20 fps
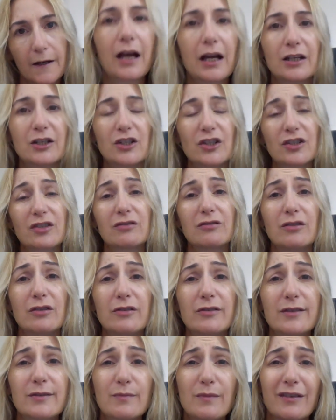I just
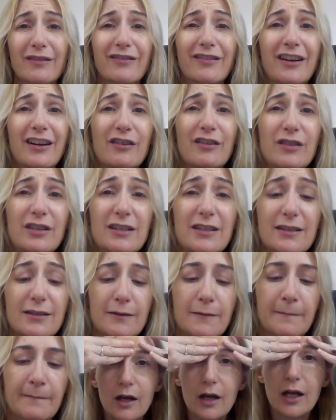use my
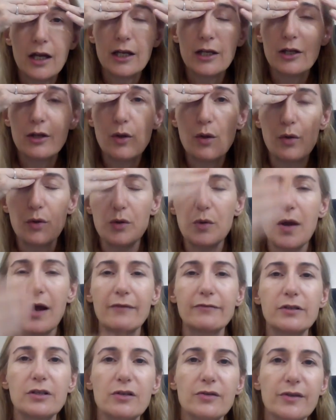frownies you, you
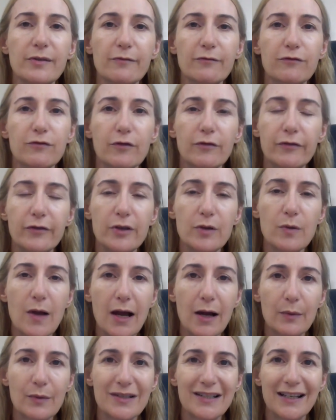have to use them for a few
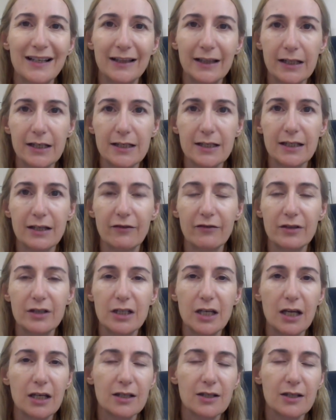hours at least every day.